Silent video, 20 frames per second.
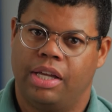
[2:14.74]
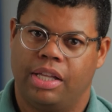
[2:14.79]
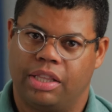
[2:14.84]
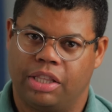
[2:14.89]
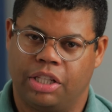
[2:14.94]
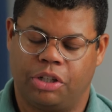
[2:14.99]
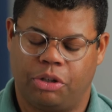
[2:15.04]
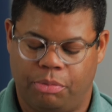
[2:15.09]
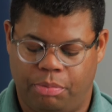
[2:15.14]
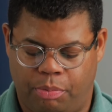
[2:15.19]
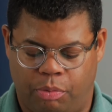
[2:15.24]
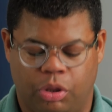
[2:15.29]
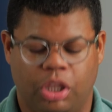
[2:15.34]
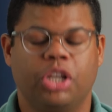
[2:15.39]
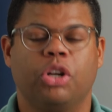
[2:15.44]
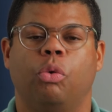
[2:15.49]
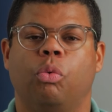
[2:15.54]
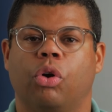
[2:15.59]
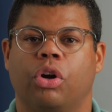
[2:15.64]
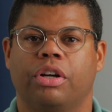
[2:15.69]

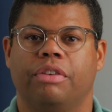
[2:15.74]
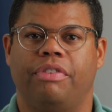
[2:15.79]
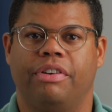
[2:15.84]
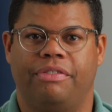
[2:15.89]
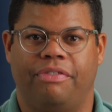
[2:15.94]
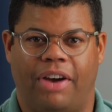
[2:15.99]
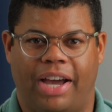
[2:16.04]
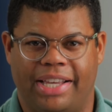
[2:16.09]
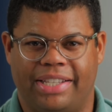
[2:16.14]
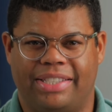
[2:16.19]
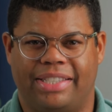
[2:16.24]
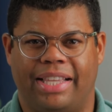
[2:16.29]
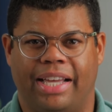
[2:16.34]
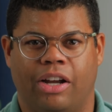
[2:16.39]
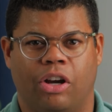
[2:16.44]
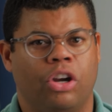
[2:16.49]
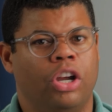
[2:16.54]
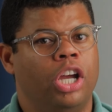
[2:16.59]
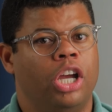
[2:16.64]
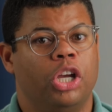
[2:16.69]
little word of advice
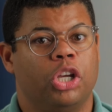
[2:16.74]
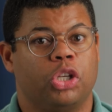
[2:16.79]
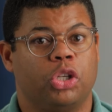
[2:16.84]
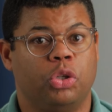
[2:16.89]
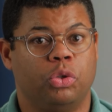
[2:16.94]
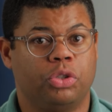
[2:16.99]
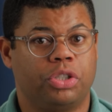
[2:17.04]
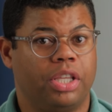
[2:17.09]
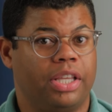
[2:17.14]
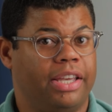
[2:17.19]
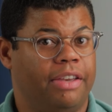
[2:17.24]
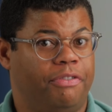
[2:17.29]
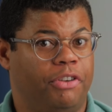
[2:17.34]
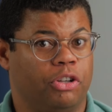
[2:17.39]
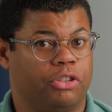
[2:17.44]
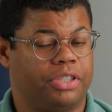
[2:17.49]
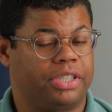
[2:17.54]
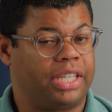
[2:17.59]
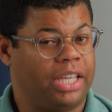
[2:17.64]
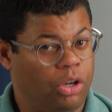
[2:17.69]
there. Usually if your
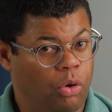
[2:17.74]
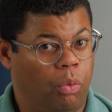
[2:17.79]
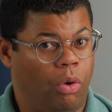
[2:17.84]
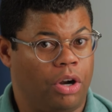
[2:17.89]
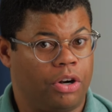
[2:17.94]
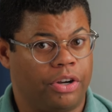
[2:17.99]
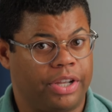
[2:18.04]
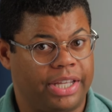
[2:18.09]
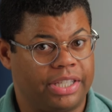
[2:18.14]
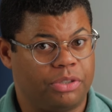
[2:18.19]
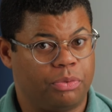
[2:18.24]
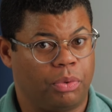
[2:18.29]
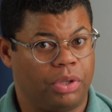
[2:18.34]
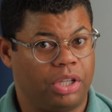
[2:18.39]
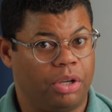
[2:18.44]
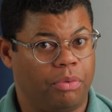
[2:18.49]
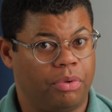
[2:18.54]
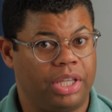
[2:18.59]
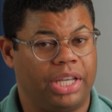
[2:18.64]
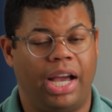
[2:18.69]
sink water gets
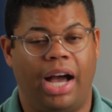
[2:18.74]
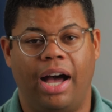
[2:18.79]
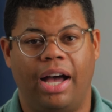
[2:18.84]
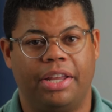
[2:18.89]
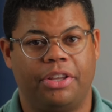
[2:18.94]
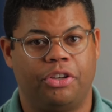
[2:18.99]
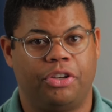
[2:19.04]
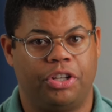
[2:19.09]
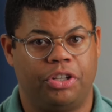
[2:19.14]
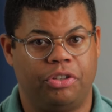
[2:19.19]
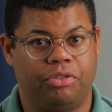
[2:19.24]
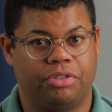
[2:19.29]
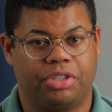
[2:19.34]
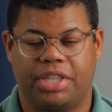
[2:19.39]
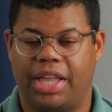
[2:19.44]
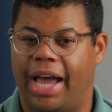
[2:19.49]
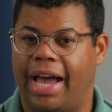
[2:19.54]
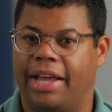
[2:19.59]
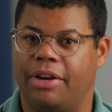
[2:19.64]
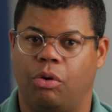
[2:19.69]
really hot, you can use
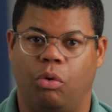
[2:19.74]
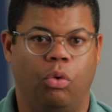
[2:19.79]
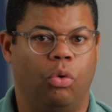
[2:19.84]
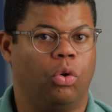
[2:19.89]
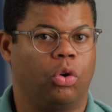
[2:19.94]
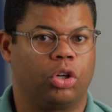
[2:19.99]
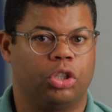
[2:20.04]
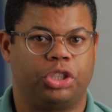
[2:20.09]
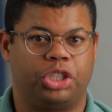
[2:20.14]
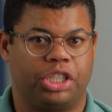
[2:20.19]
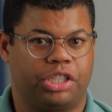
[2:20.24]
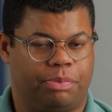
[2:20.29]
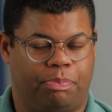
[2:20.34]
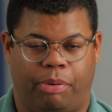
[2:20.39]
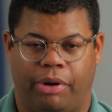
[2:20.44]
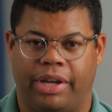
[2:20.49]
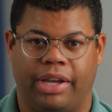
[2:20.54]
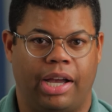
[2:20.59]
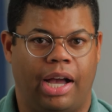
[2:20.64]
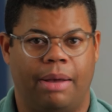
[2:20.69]
that, or just
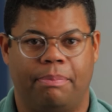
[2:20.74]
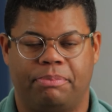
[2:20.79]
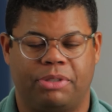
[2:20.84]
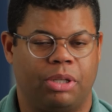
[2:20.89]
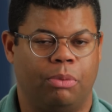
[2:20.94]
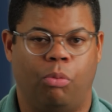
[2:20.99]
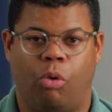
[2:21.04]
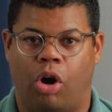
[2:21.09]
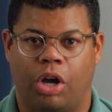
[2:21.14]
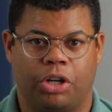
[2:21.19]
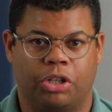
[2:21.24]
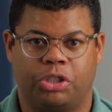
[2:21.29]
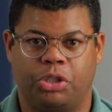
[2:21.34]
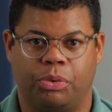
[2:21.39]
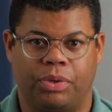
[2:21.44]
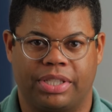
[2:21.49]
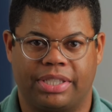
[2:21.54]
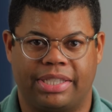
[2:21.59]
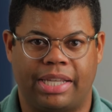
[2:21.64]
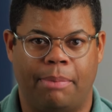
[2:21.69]
bring up some water to
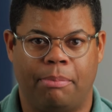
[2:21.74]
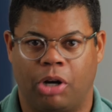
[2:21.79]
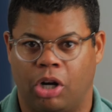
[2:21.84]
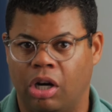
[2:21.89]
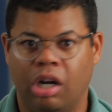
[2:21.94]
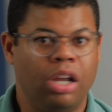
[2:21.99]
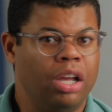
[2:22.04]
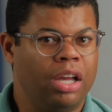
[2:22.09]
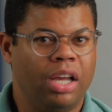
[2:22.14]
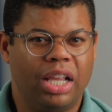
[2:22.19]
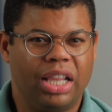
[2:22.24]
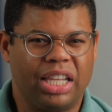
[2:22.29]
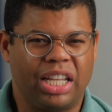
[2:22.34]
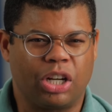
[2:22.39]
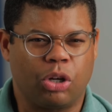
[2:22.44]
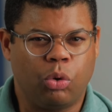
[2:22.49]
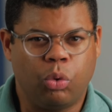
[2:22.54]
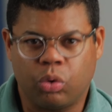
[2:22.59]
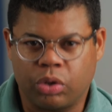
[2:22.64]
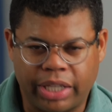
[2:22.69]
a simmer, let
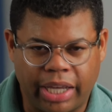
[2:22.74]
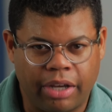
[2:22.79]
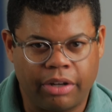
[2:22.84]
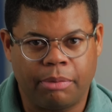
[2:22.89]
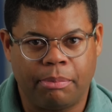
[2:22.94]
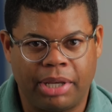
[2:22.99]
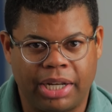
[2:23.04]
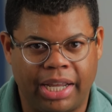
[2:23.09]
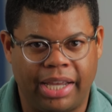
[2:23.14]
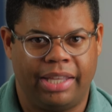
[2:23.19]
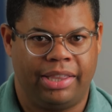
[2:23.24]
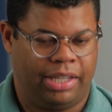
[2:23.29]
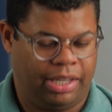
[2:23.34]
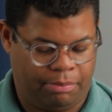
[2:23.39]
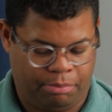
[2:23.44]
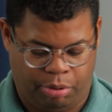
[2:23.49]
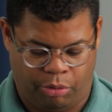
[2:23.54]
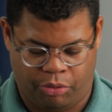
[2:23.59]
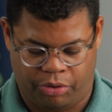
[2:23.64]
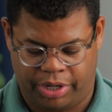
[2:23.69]
it cool down a minute, and
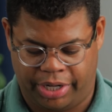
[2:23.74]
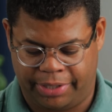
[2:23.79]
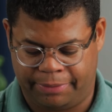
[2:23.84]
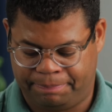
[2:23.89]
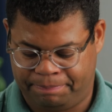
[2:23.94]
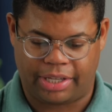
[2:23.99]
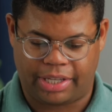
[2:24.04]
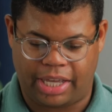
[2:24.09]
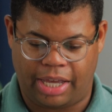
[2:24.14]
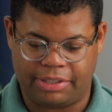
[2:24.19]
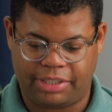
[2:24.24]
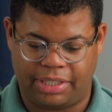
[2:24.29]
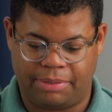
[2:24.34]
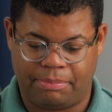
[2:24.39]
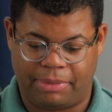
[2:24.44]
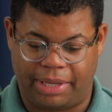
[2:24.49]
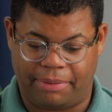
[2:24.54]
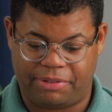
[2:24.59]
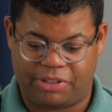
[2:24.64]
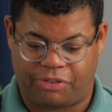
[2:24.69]
then pour it in. Custom
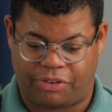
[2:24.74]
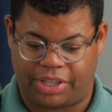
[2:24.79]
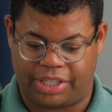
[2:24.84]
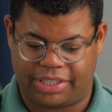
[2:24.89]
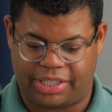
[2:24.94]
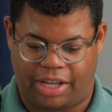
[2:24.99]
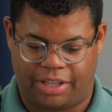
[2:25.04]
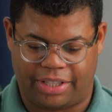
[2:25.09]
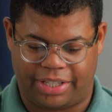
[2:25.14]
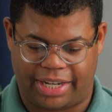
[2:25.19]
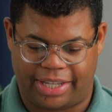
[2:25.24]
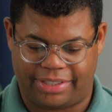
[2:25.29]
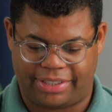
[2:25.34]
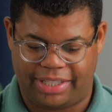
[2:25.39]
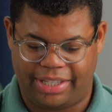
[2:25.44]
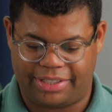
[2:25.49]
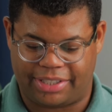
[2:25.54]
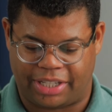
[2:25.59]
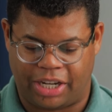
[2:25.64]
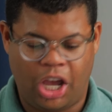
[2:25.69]
gifts for this holiday
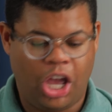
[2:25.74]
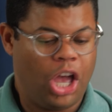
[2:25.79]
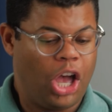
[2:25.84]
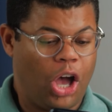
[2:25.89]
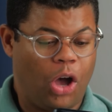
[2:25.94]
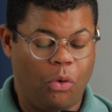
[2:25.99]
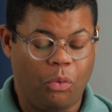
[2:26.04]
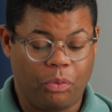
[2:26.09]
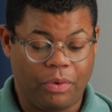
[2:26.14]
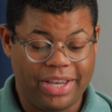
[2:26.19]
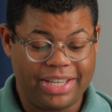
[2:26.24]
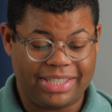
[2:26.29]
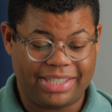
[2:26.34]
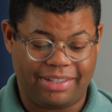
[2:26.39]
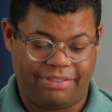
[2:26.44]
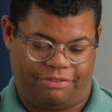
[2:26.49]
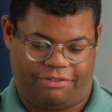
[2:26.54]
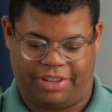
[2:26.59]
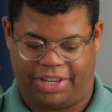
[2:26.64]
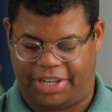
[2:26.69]
season. A
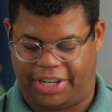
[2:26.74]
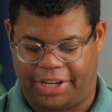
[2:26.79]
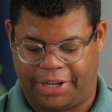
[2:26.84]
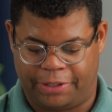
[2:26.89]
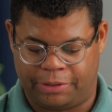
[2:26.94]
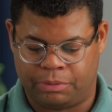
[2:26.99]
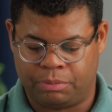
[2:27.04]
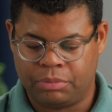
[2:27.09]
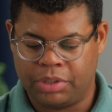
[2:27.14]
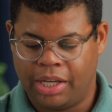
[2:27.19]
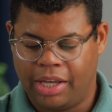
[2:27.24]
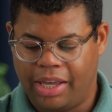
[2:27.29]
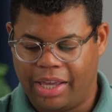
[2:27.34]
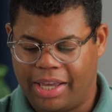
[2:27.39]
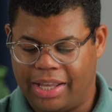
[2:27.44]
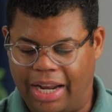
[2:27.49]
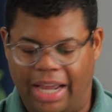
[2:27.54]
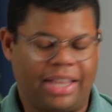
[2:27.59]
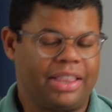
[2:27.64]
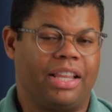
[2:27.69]
recent video.
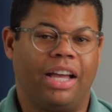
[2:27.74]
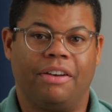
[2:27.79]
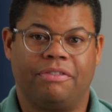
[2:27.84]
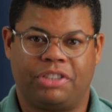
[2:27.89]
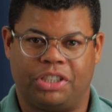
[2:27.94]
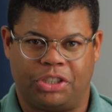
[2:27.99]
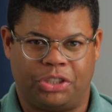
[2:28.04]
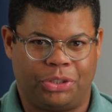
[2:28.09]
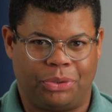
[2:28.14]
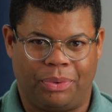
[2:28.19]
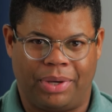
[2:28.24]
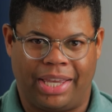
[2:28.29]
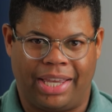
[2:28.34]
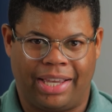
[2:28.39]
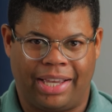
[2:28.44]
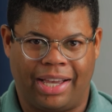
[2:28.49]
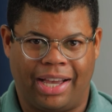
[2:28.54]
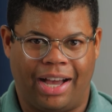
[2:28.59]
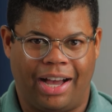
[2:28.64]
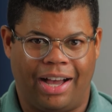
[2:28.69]
And I loved
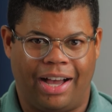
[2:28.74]
doing